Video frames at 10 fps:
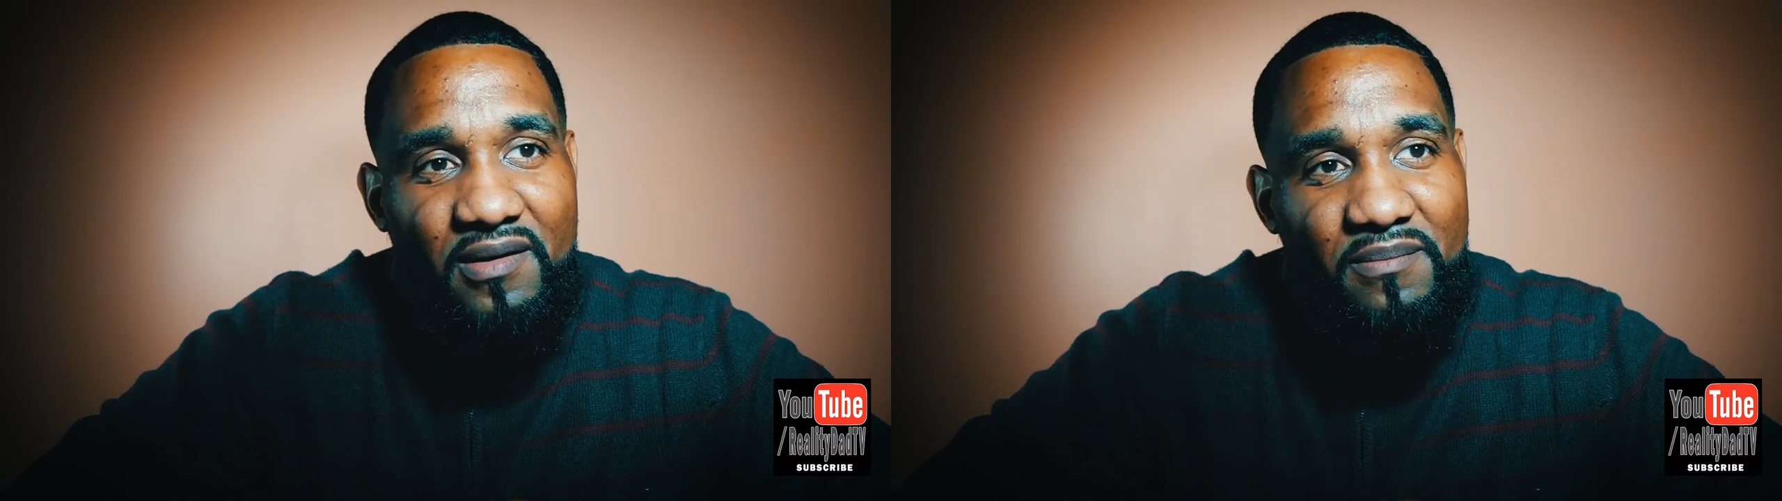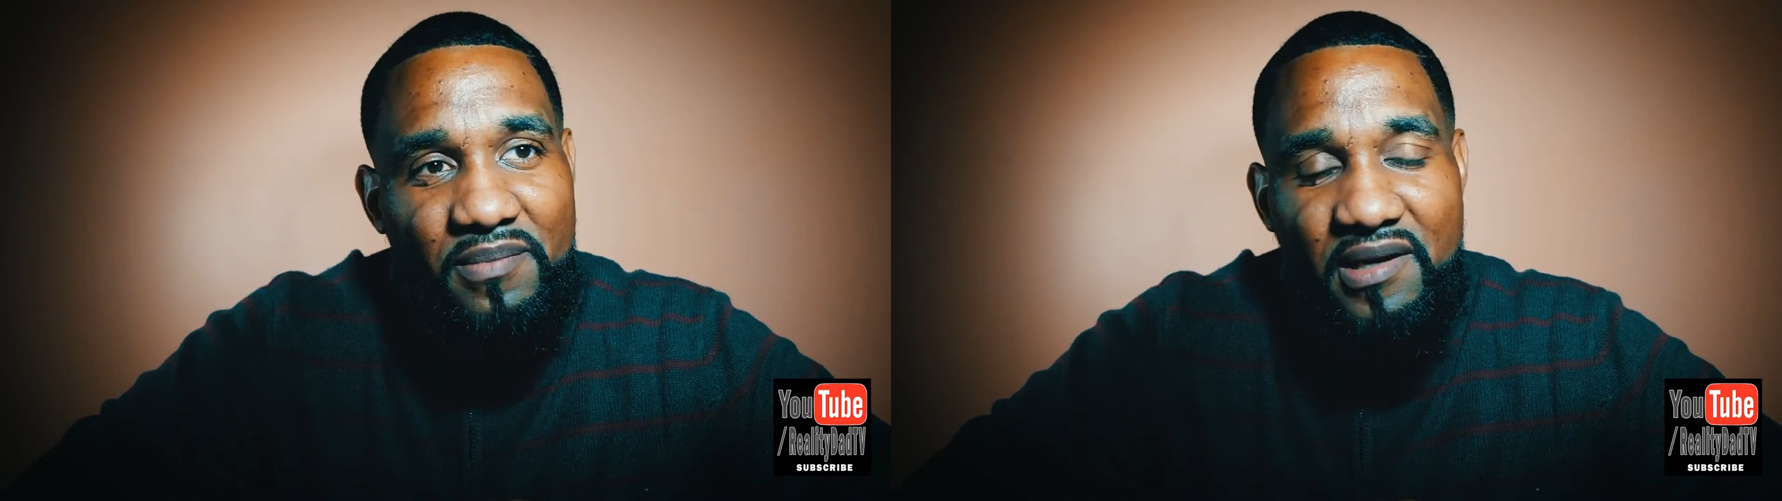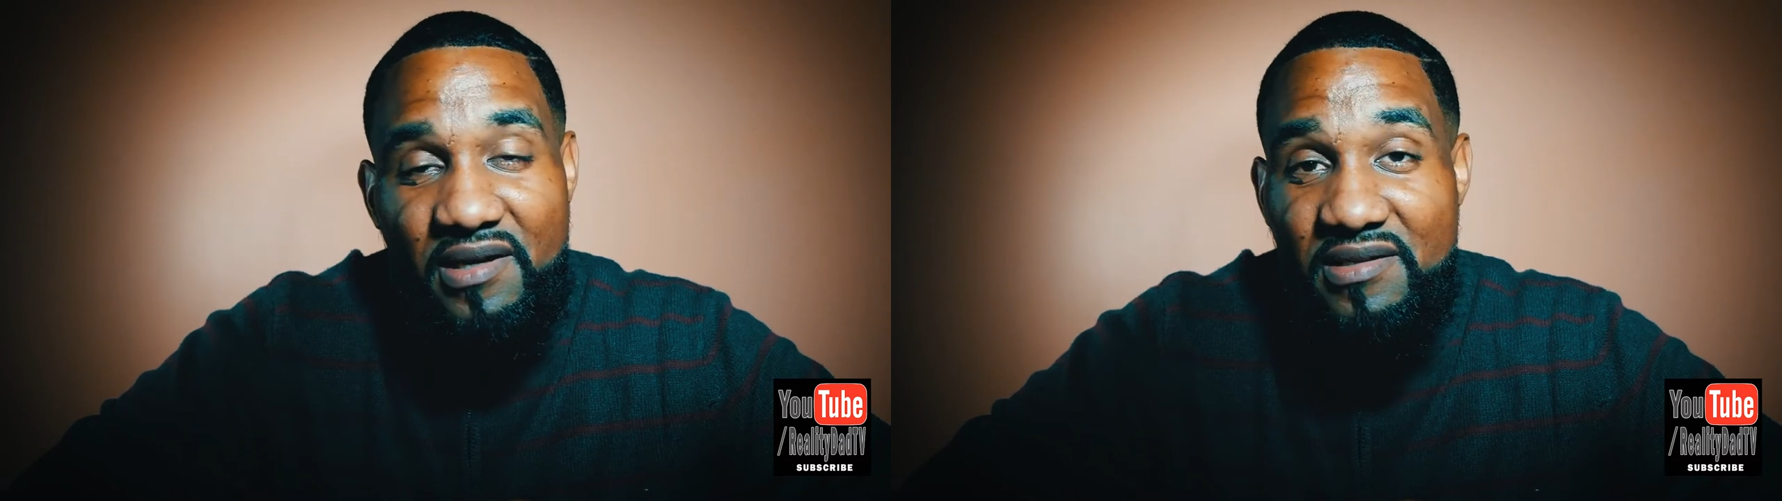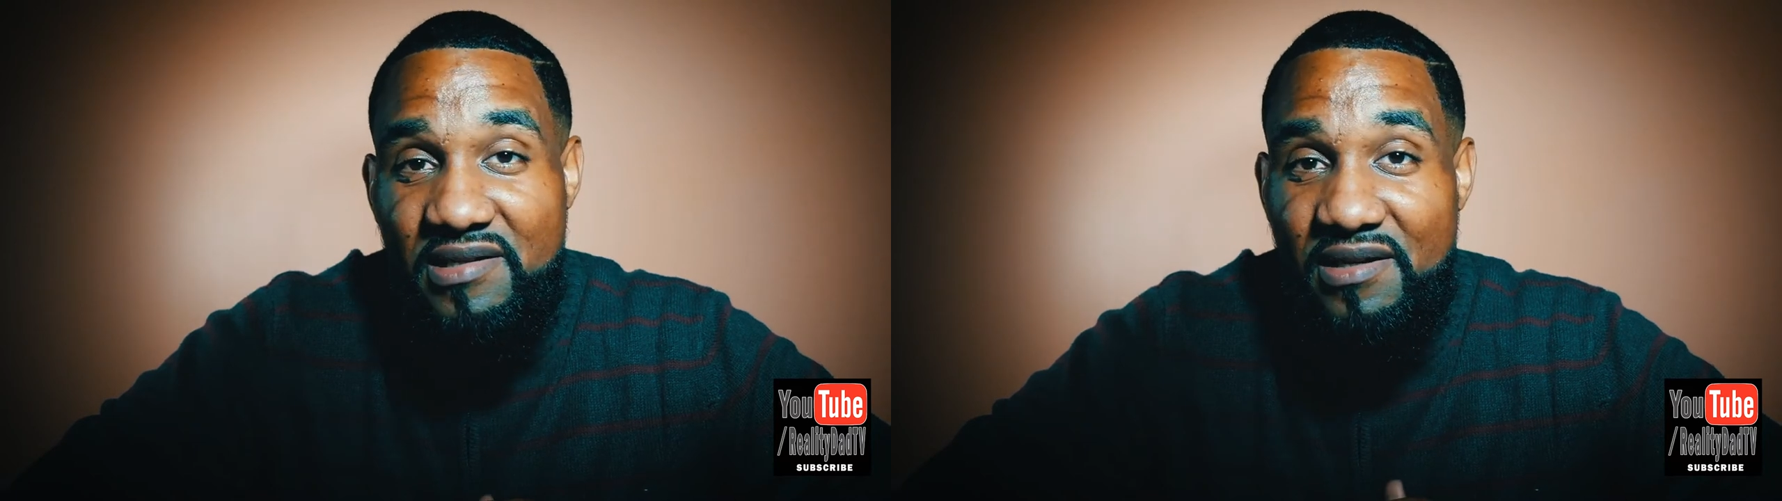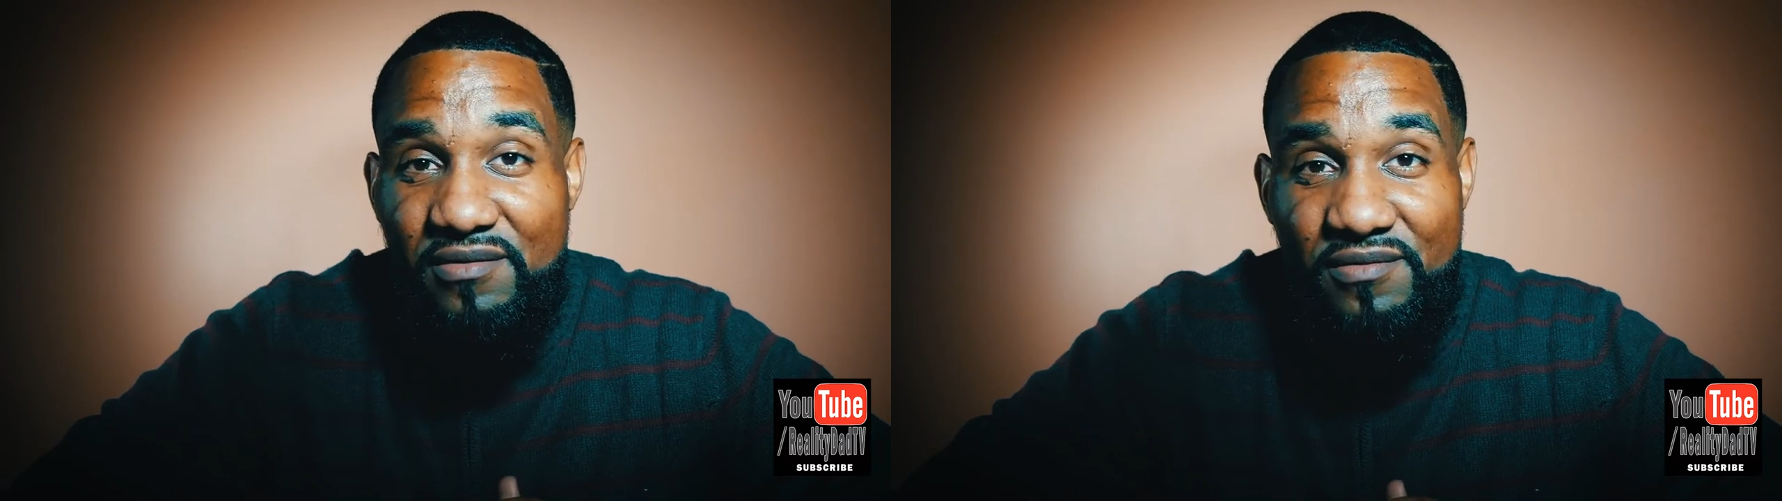being a
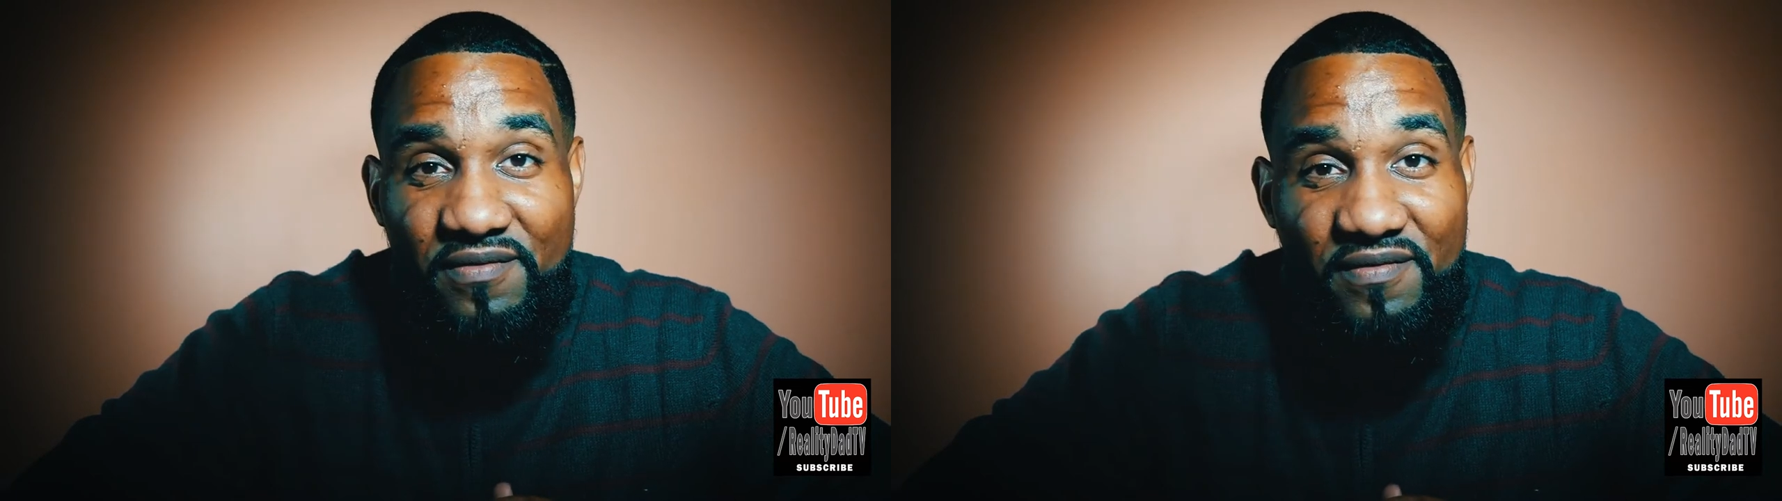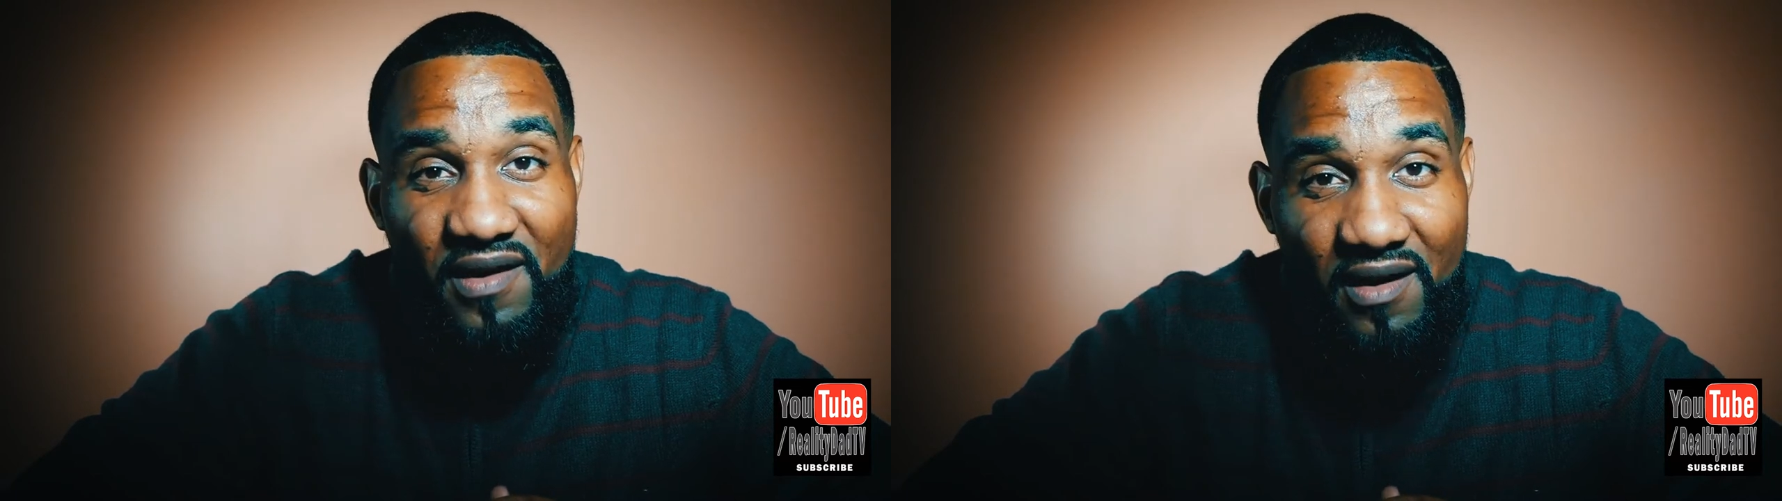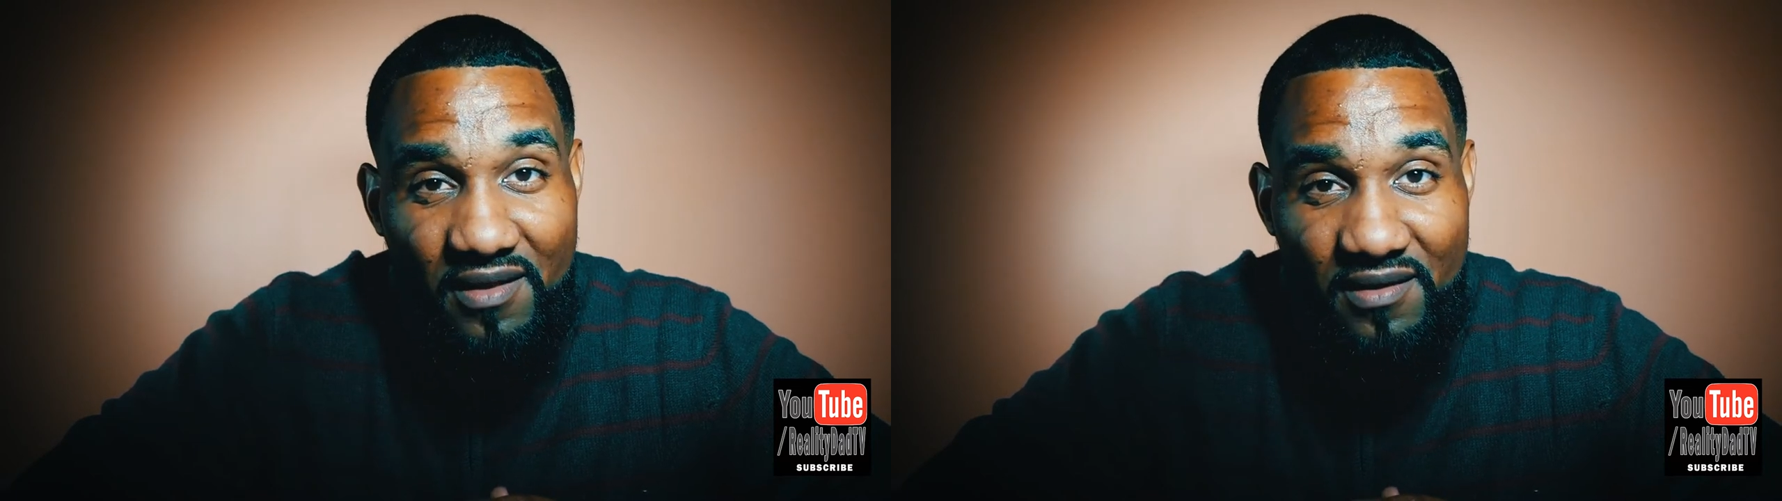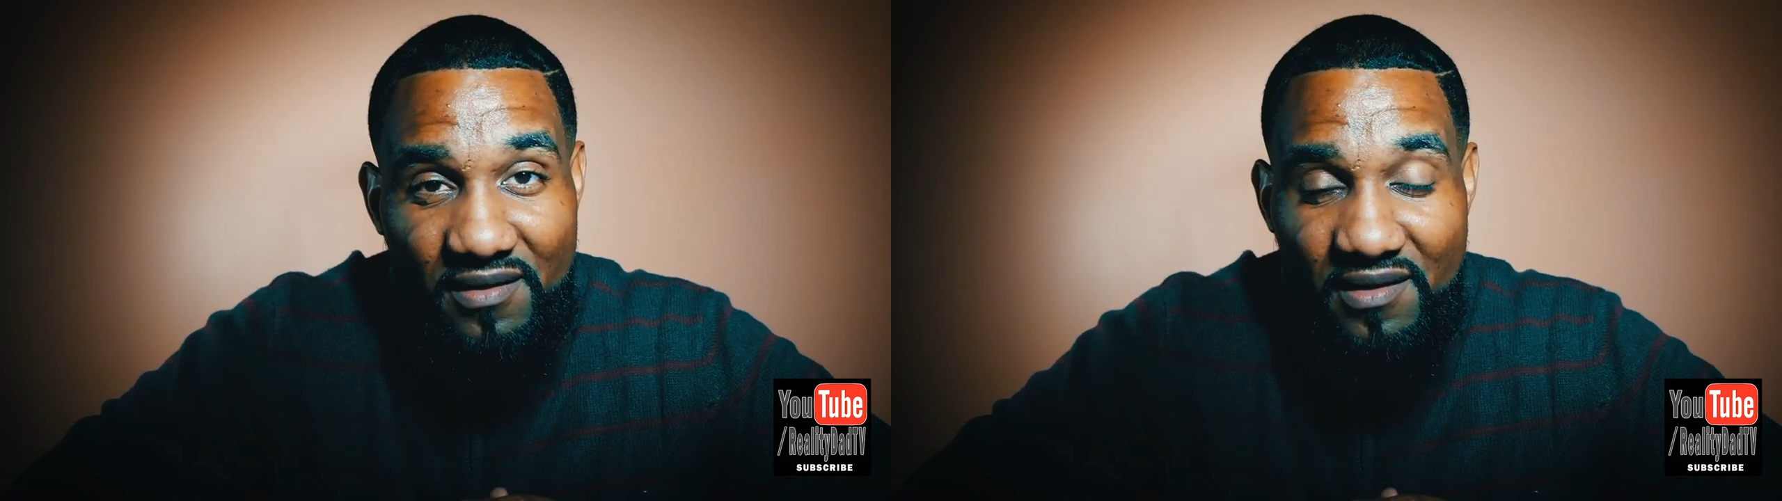single father.